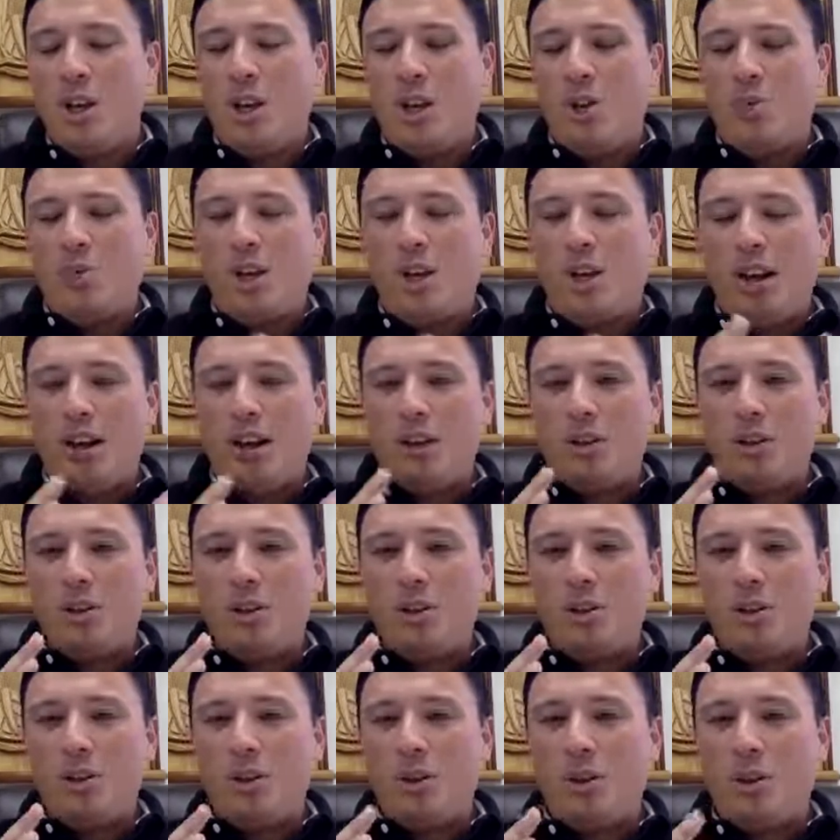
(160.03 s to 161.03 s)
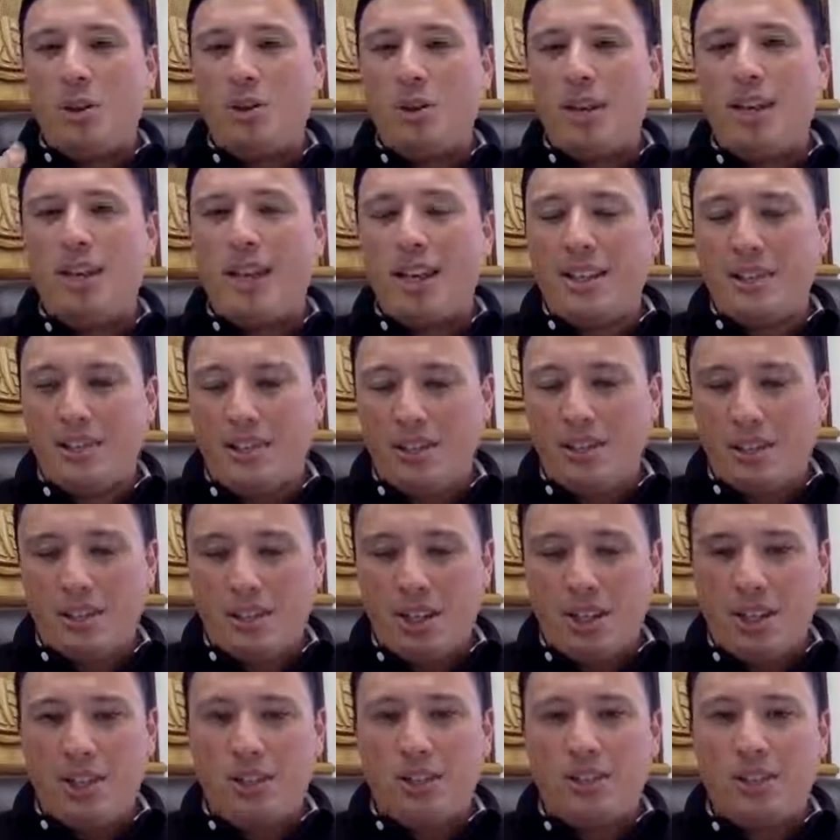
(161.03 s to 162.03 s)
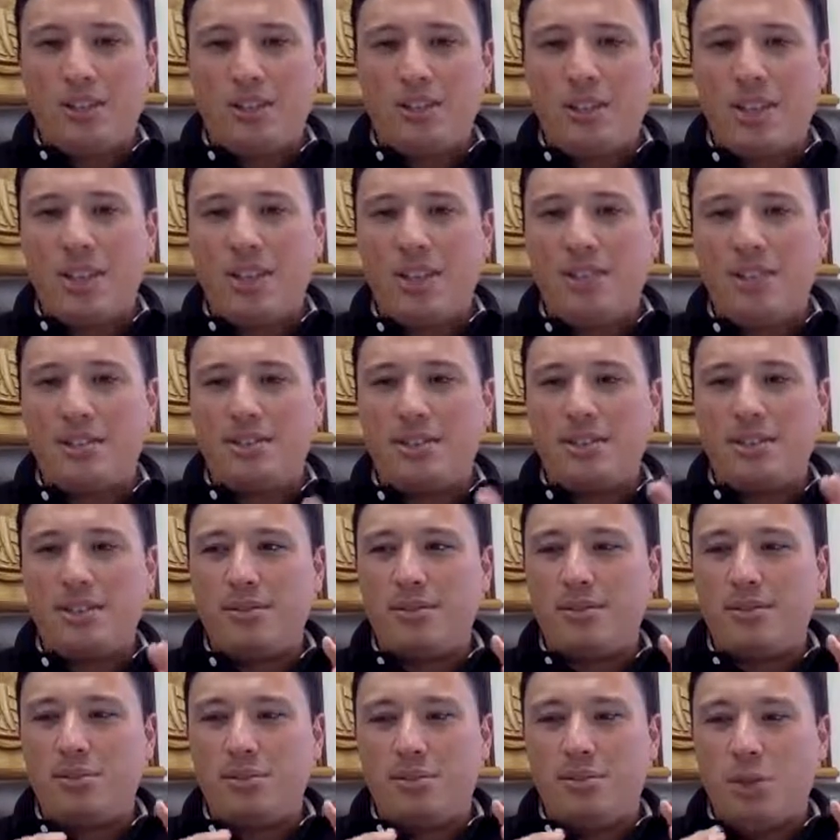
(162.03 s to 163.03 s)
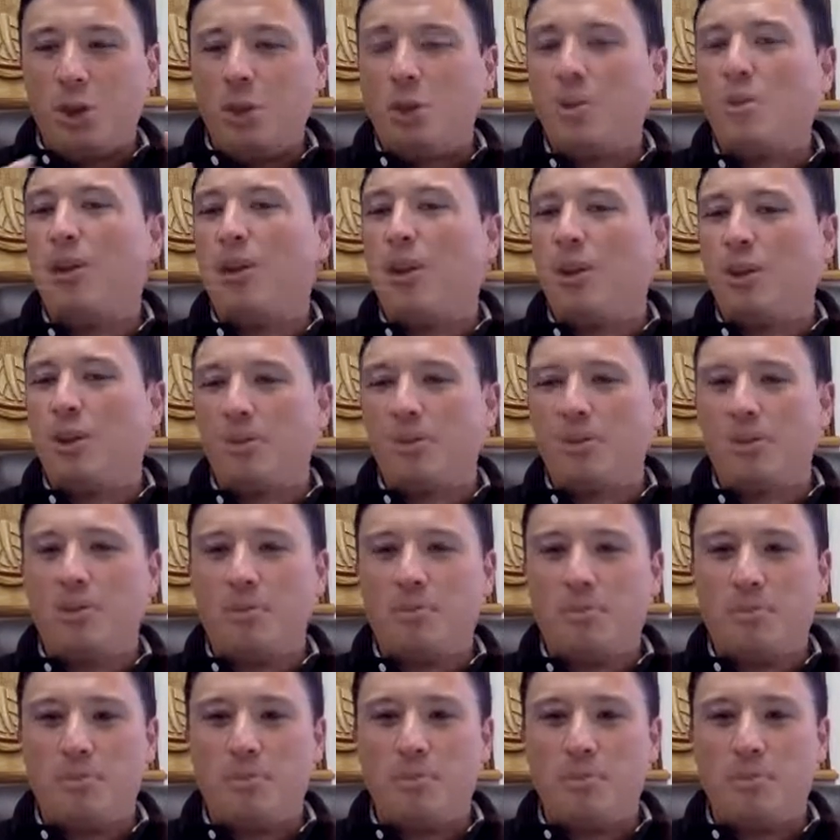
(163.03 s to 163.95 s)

Well, Queen Esther's uncle says, "Who knows?